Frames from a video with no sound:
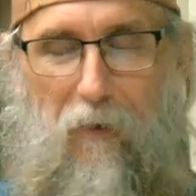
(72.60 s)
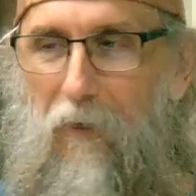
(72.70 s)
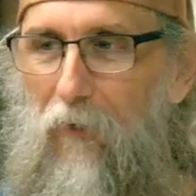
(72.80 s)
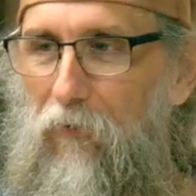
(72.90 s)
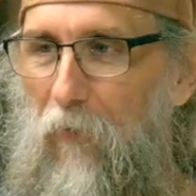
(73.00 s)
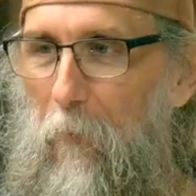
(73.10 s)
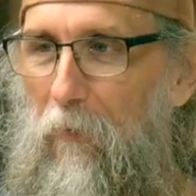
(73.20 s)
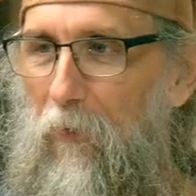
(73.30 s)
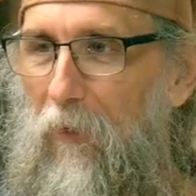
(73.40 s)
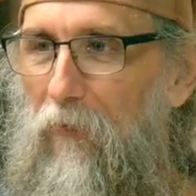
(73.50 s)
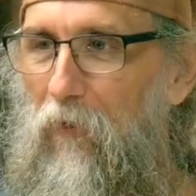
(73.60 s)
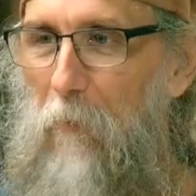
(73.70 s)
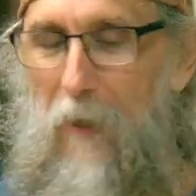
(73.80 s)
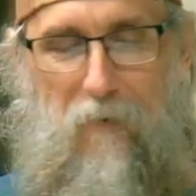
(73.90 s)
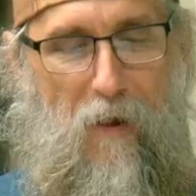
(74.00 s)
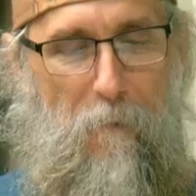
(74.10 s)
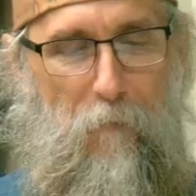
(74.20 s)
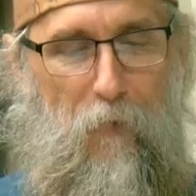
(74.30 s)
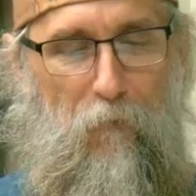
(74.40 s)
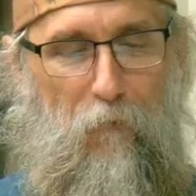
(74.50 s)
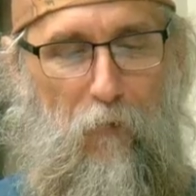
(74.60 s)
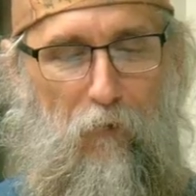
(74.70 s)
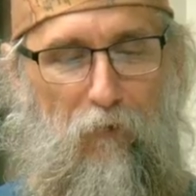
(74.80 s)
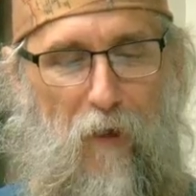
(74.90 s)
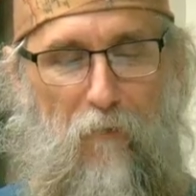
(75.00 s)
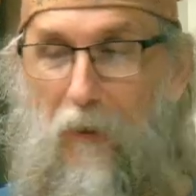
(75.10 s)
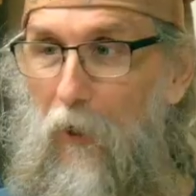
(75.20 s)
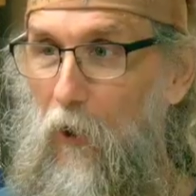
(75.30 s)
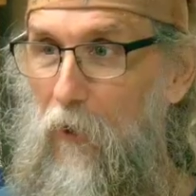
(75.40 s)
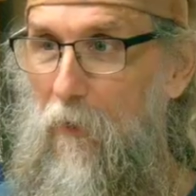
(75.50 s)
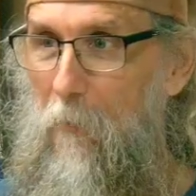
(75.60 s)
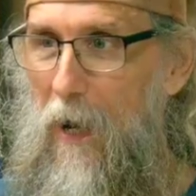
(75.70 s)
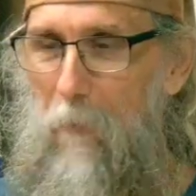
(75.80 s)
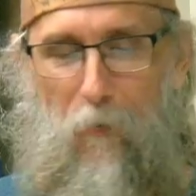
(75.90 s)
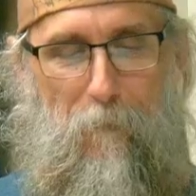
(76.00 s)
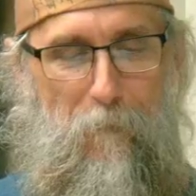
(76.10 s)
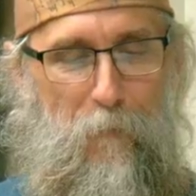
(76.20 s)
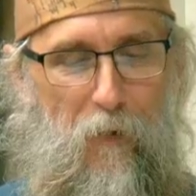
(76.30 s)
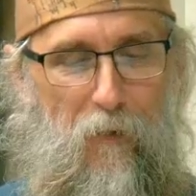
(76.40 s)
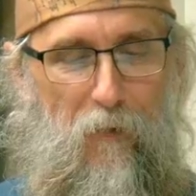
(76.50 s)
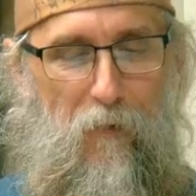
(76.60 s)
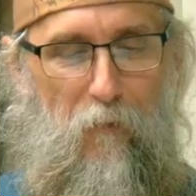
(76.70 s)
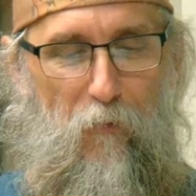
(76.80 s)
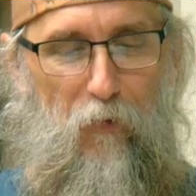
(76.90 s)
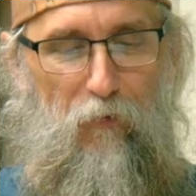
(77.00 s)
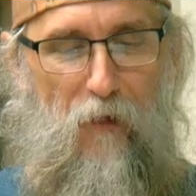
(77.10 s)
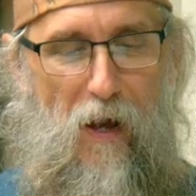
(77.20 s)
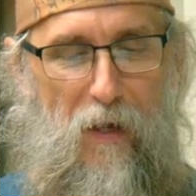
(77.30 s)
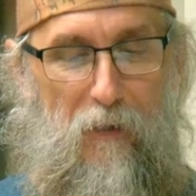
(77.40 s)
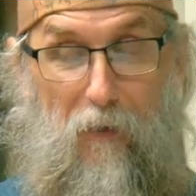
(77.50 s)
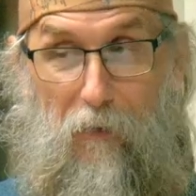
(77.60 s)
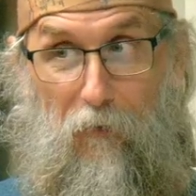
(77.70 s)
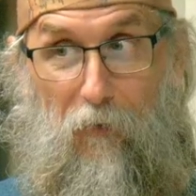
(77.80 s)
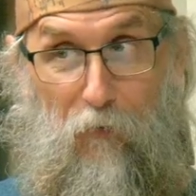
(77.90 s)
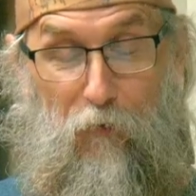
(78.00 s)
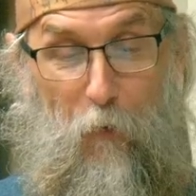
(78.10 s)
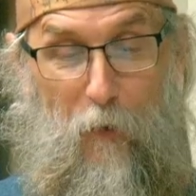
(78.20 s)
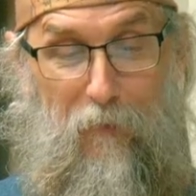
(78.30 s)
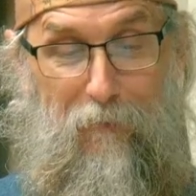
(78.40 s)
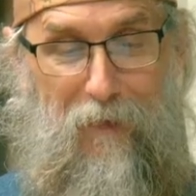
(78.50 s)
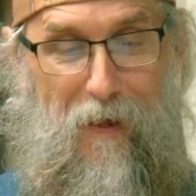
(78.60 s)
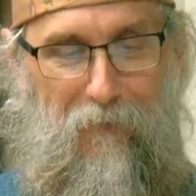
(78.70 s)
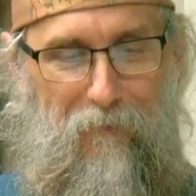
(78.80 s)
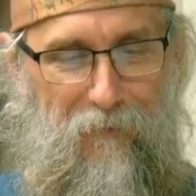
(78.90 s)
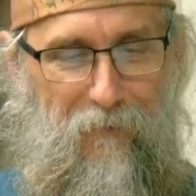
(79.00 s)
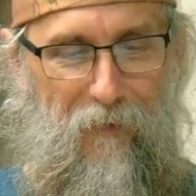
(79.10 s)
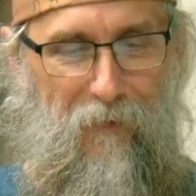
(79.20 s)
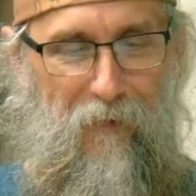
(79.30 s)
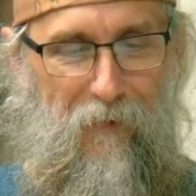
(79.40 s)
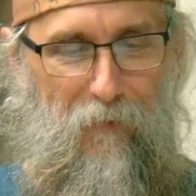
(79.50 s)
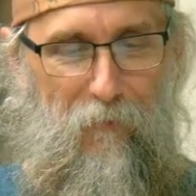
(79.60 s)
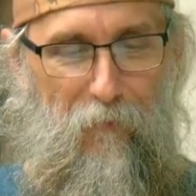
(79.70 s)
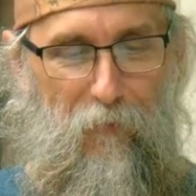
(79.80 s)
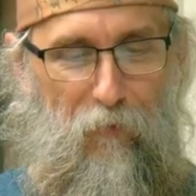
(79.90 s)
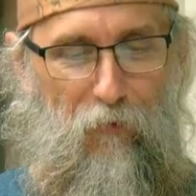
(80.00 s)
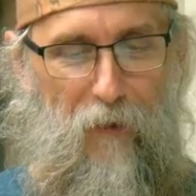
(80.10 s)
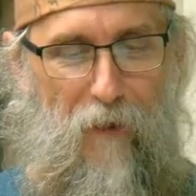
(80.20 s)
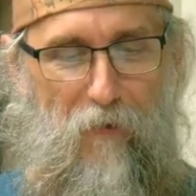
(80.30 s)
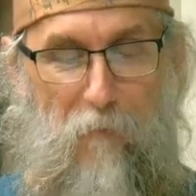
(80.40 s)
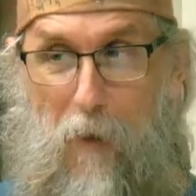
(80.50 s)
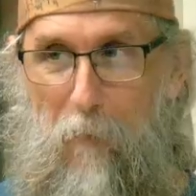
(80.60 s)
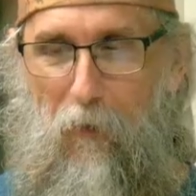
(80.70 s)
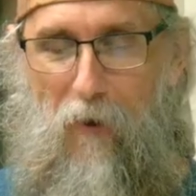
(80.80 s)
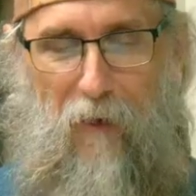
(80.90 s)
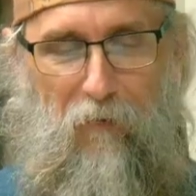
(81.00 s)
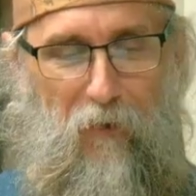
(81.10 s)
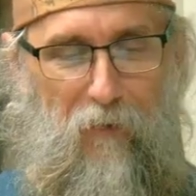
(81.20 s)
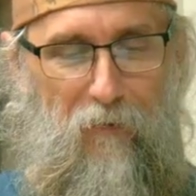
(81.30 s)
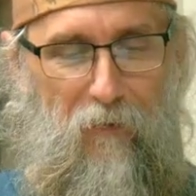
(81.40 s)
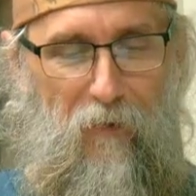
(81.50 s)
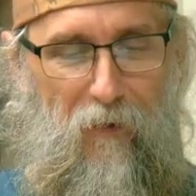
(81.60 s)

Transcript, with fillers: Here are some of the things he penned down. Verse 7, learn the Bible. Verse 9, do what it says. Verse 11, memorize it.